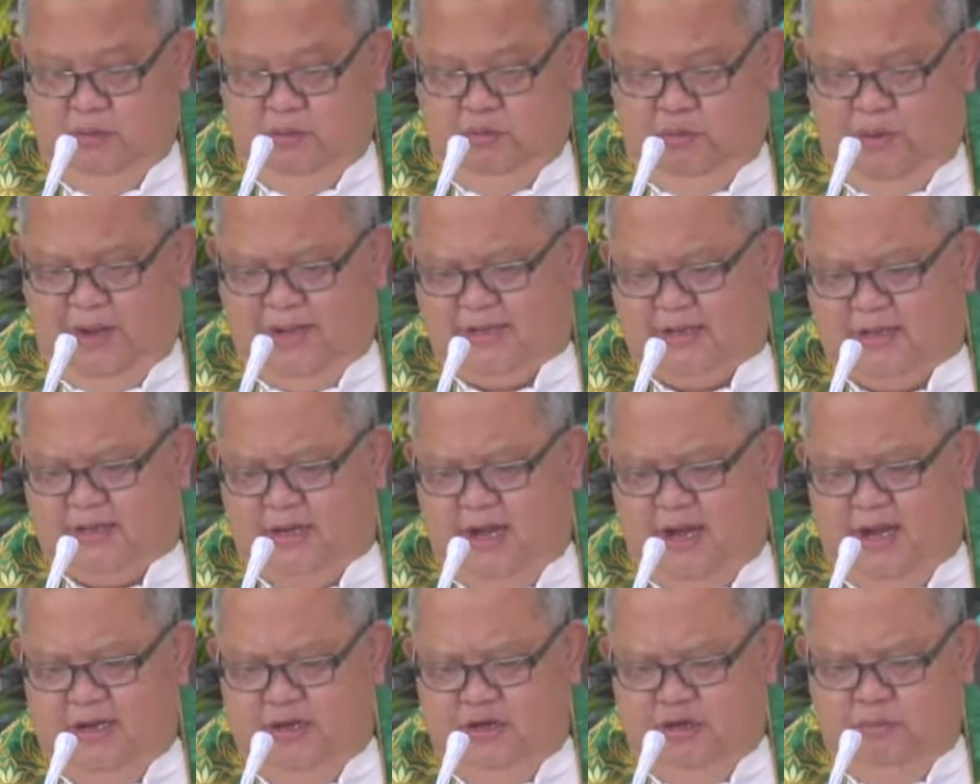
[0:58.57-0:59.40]
What
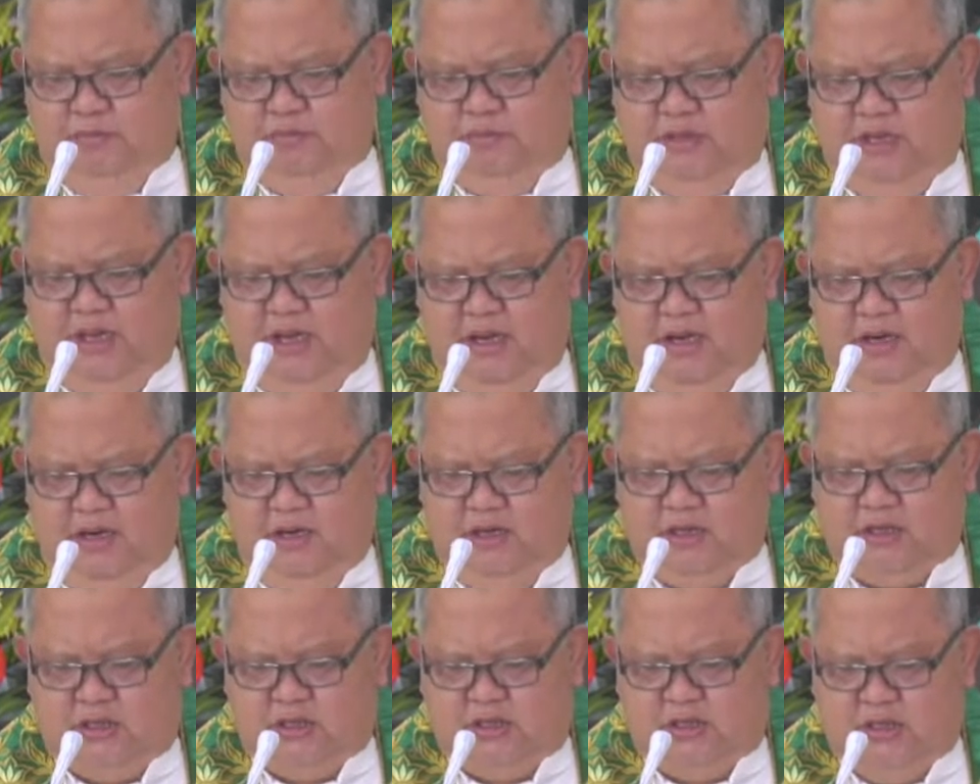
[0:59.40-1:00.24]
kind of
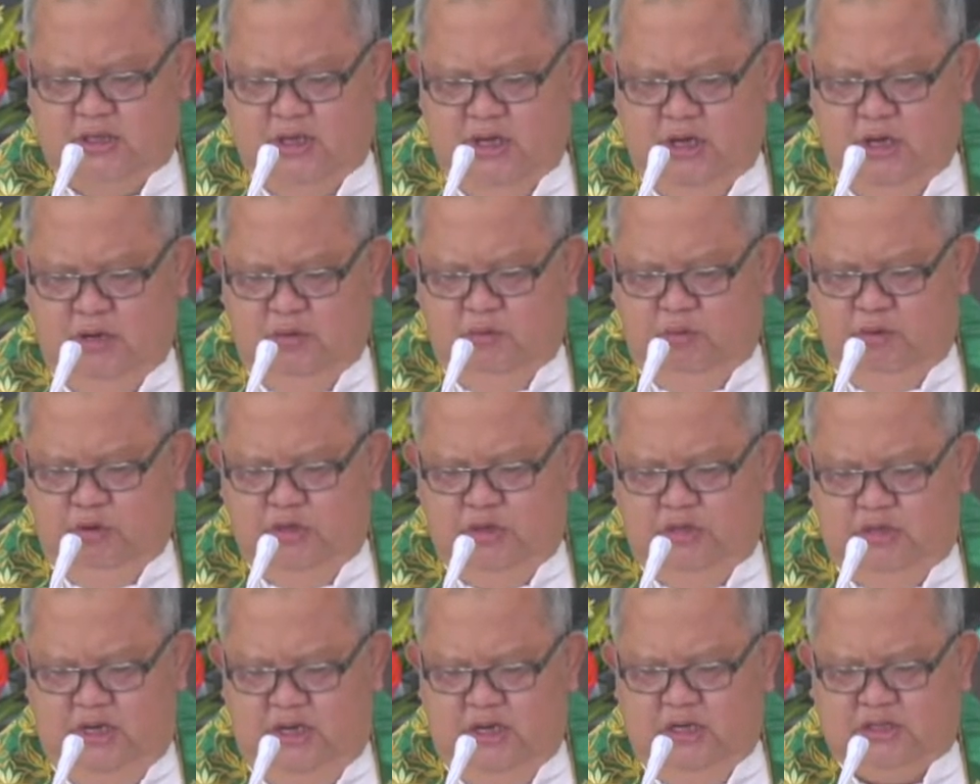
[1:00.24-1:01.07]
tears
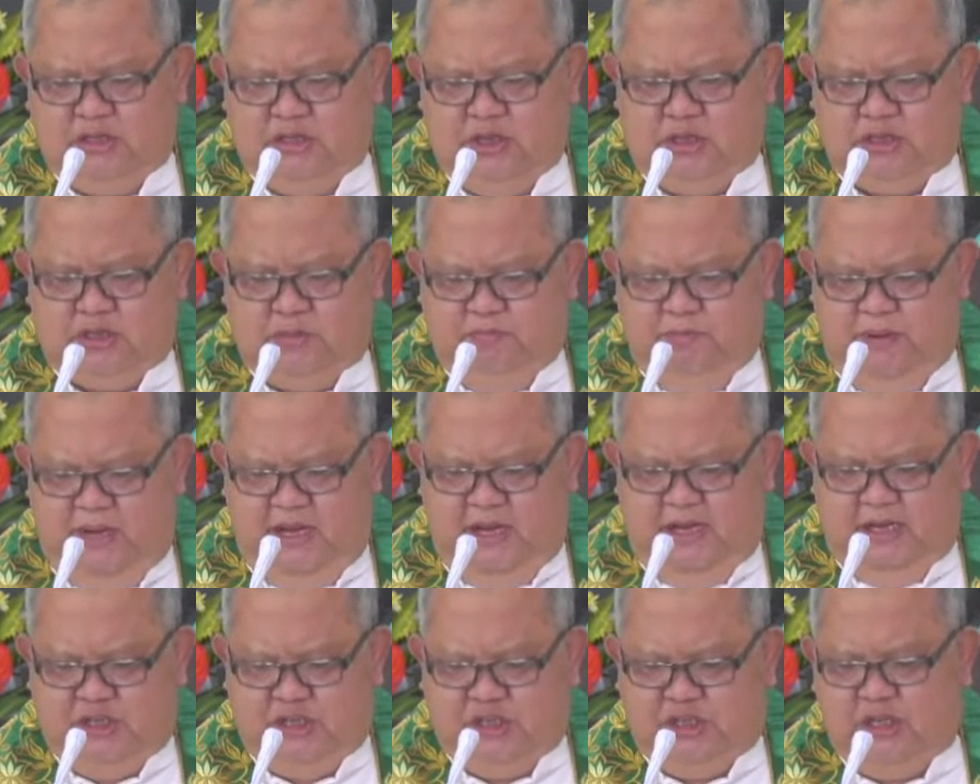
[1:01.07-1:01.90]
would Jesus
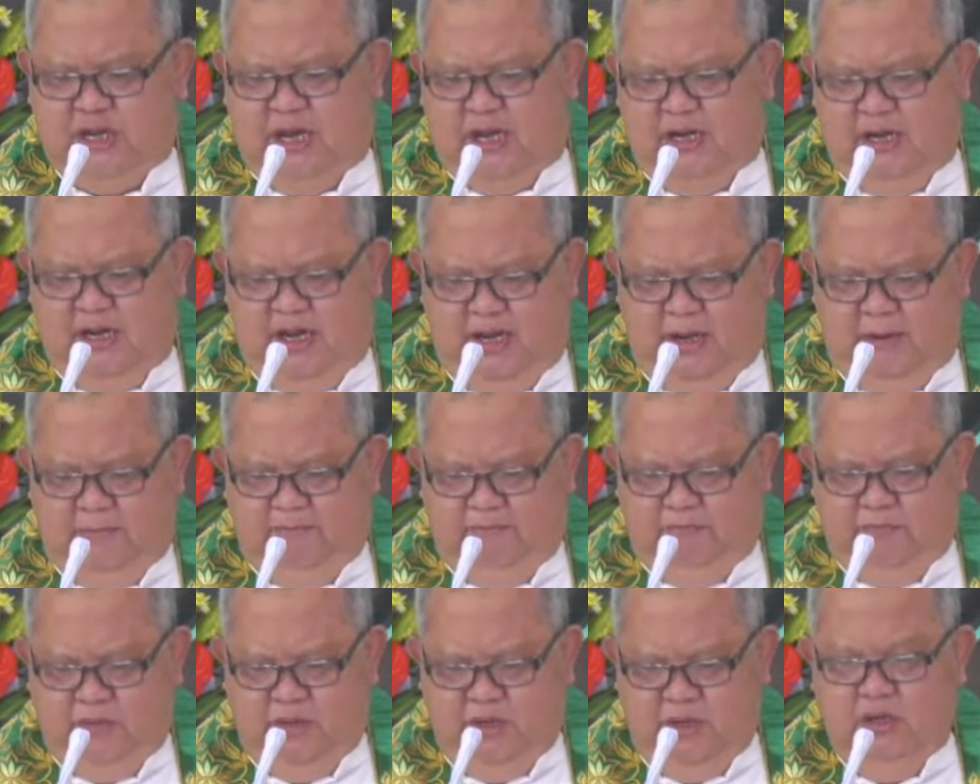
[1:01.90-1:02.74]
be
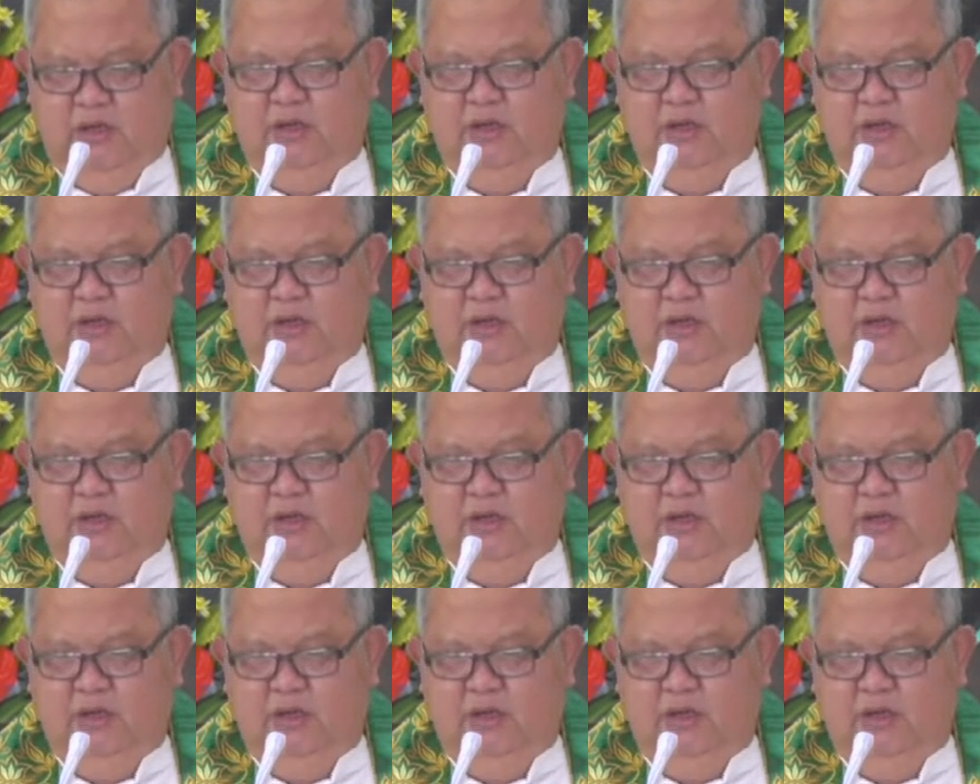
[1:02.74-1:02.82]
shedding